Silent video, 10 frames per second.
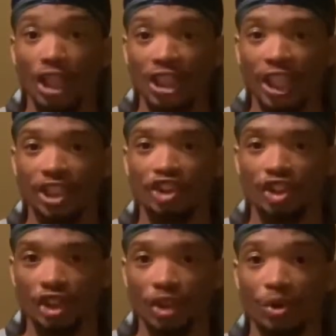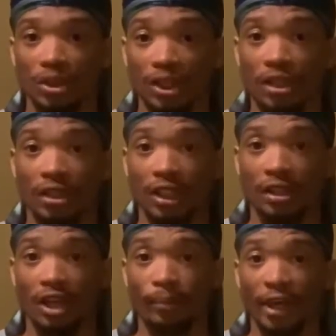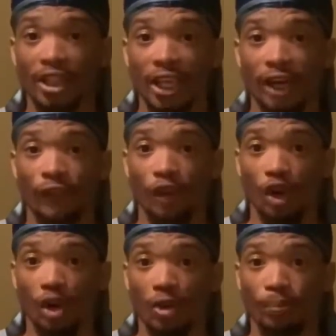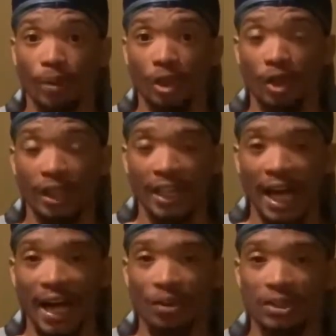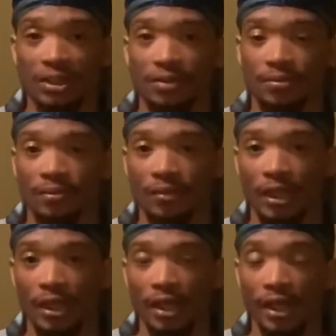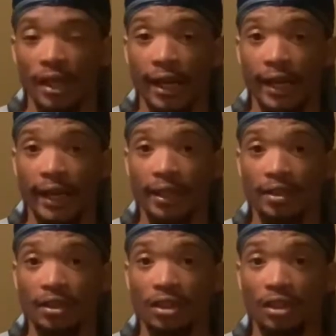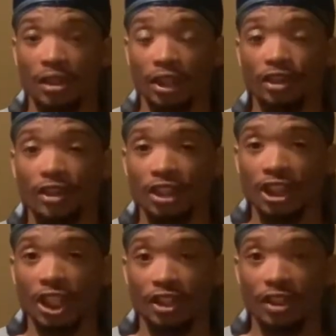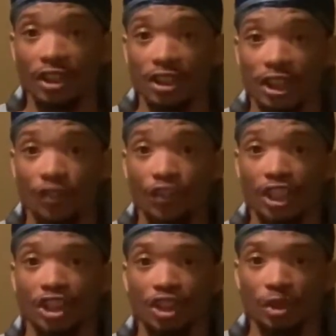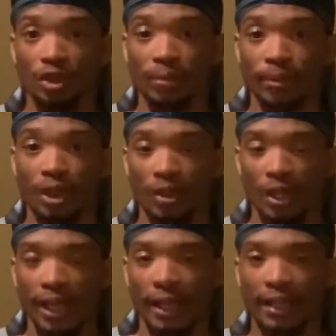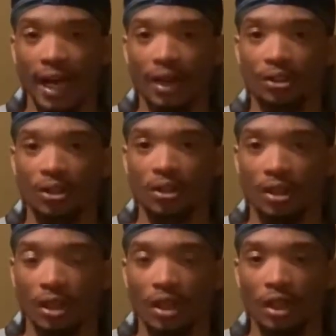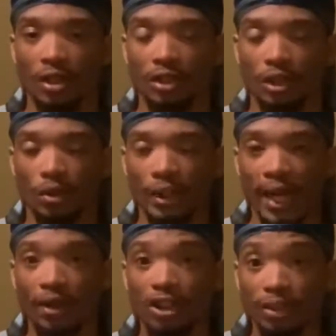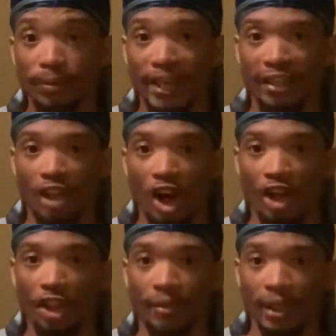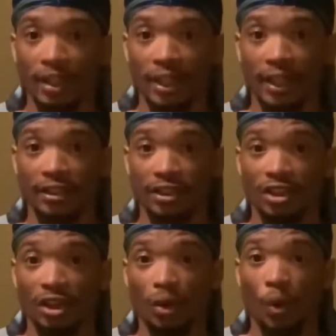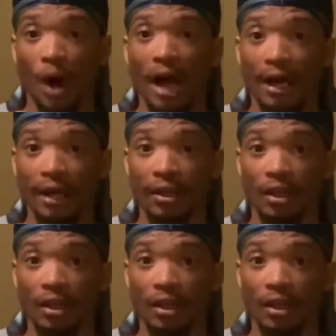she introduced a Medicare for All bill in the House. And later this year, she reintroduced the bill again in the House. So now she's making an argument against why